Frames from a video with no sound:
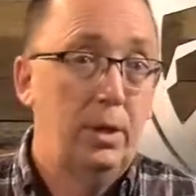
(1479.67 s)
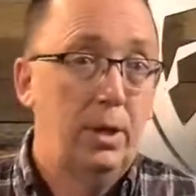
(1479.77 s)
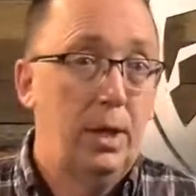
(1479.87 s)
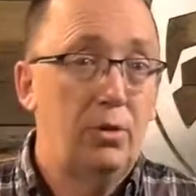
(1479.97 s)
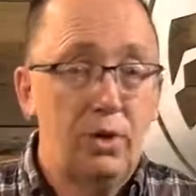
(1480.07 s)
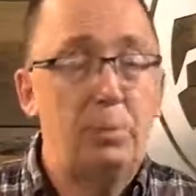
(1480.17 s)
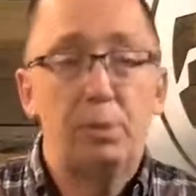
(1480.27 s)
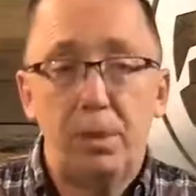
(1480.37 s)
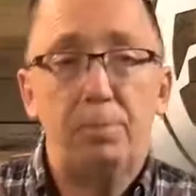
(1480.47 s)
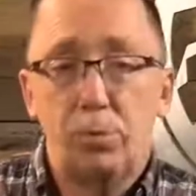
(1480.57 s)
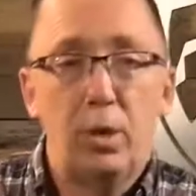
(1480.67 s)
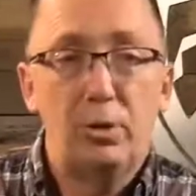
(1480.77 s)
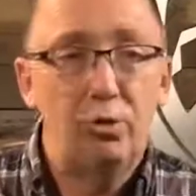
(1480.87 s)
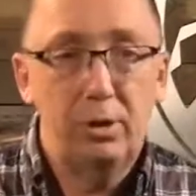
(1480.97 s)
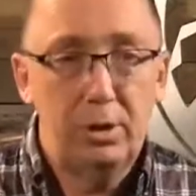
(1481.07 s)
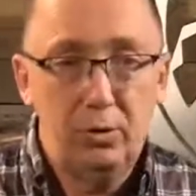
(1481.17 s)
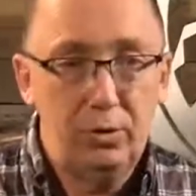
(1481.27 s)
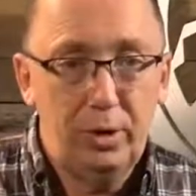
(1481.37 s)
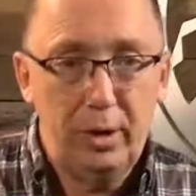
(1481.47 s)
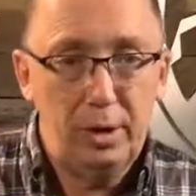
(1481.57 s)
And some of the people watching this
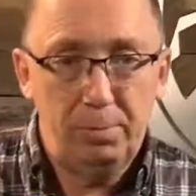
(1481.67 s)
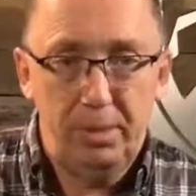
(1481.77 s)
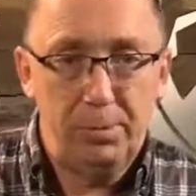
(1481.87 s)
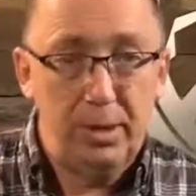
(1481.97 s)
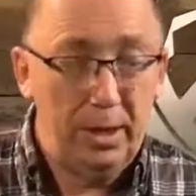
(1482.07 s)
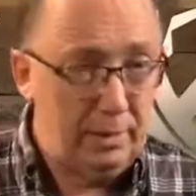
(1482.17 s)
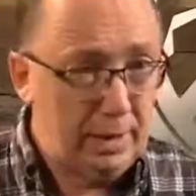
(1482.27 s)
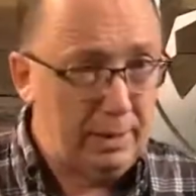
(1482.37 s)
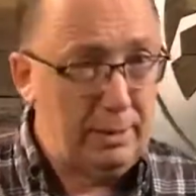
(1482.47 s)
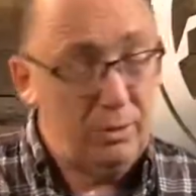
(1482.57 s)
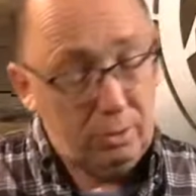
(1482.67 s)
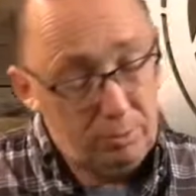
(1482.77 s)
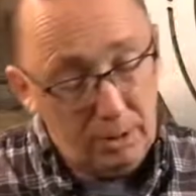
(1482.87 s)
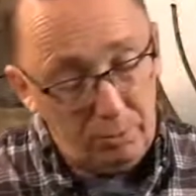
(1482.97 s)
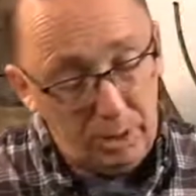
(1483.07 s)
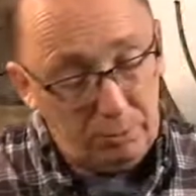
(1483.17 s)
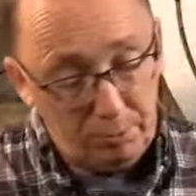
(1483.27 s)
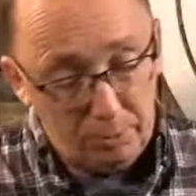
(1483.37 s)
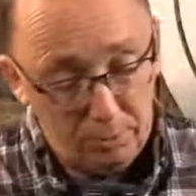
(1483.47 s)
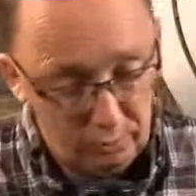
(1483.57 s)
tonight are people like that, and sometimes I'm a
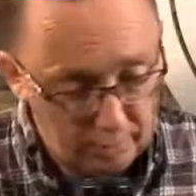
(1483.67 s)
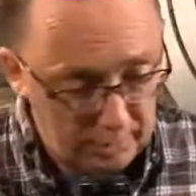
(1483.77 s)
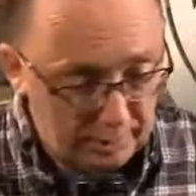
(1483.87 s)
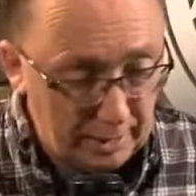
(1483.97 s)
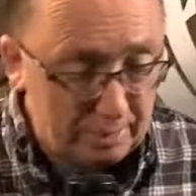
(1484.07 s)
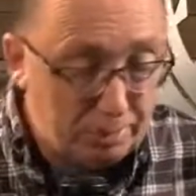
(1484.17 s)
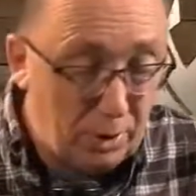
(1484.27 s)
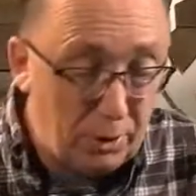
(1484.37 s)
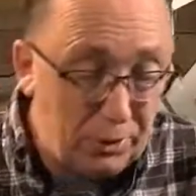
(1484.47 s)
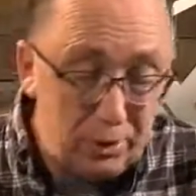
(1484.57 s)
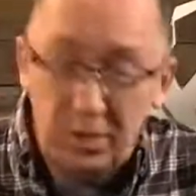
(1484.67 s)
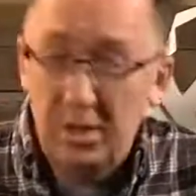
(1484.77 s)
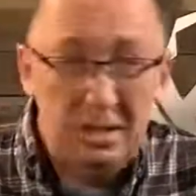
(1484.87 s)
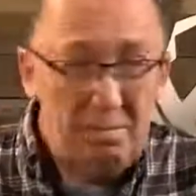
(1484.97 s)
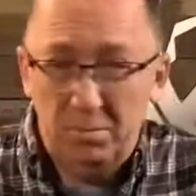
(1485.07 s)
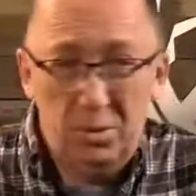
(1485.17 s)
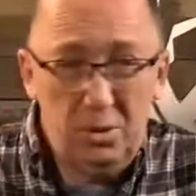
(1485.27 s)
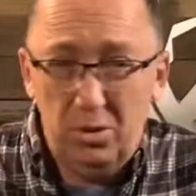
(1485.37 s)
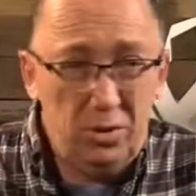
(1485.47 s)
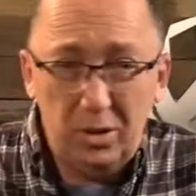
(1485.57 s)
person like that. And Paul says, this
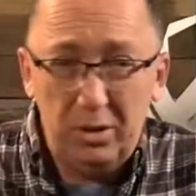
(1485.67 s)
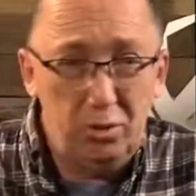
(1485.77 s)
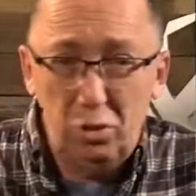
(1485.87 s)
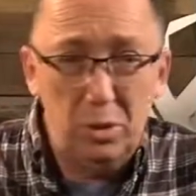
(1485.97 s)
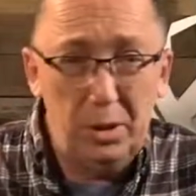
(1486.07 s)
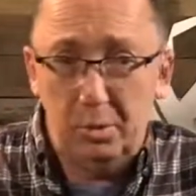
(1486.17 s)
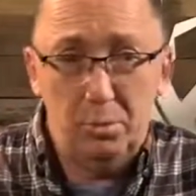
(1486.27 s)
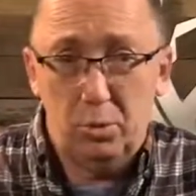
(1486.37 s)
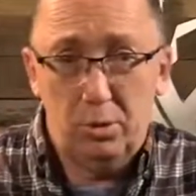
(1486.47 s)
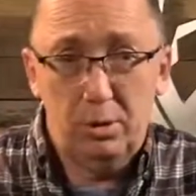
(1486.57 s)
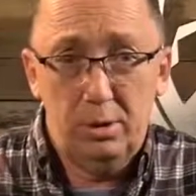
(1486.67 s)
is not you anymore.